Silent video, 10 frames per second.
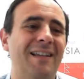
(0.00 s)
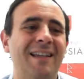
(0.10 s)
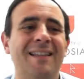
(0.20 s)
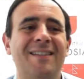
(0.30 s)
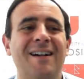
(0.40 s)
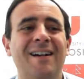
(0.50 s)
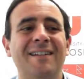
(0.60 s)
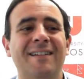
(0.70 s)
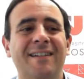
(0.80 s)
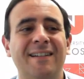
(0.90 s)
it's
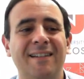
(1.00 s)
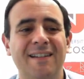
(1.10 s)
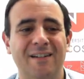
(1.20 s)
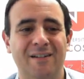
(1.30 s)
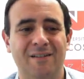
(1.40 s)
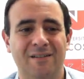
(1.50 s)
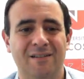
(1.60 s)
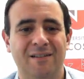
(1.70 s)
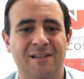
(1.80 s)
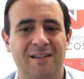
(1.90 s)
unclear
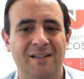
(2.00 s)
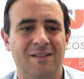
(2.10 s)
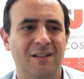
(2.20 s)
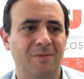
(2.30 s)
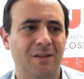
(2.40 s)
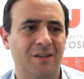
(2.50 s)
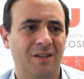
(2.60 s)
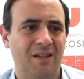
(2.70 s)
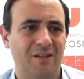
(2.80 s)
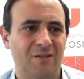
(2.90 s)
in some of these
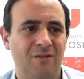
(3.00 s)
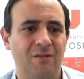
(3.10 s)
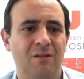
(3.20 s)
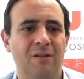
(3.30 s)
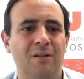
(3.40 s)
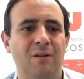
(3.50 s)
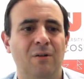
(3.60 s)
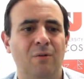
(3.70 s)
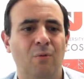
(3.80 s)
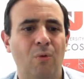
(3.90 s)
cases
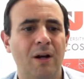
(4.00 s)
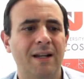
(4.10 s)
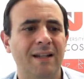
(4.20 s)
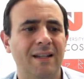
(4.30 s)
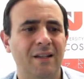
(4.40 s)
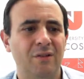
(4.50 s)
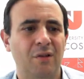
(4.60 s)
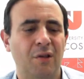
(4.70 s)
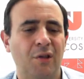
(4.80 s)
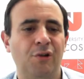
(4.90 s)
what it
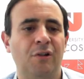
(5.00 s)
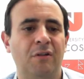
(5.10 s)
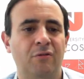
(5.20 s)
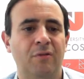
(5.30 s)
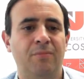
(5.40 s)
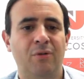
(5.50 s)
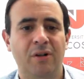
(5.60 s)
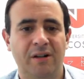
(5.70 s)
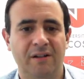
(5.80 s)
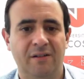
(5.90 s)
is you're
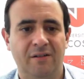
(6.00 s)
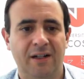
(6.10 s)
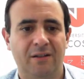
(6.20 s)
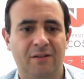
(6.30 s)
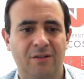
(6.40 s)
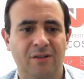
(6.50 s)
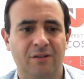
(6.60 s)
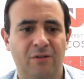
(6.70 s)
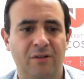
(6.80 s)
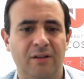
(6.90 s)
reporting, right? Because
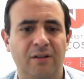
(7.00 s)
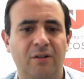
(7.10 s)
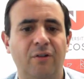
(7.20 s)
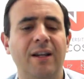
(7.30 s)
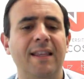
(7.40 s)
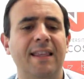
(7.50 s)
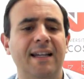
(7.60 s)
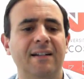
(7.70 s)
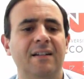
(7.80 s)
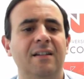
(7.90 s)
to the degree
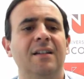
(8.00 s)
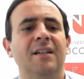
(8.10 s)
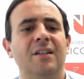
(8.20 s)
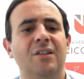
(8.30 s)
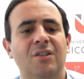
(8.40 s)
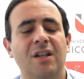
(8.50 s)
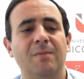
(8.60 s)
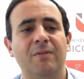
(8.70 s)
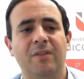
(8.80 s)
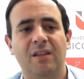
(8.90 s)
that
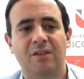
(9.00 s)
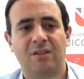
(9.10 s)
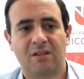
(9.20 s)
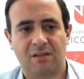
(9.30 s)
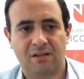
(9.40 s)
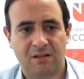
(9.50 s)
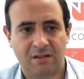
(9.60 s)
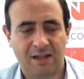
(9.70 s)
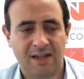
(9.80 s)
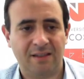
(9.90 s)
some of these
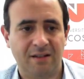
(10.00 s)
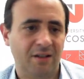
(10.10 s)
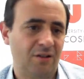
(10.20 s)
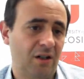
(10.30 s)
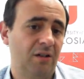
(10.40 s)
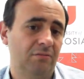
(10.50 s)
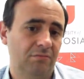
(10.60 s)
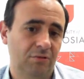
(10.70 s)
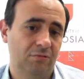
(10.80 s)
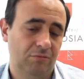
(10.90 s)
entities are
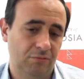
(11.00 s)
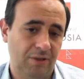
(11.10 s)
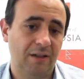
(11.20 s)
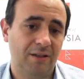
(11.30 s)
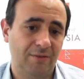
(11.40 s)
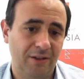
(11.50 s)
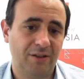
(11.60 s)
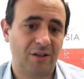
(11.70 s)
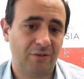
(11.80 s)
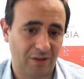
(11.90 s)
relatively
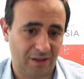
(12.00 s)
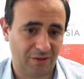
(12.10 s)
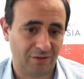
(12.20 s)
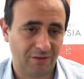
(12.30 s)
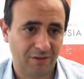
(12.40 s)
decentralized,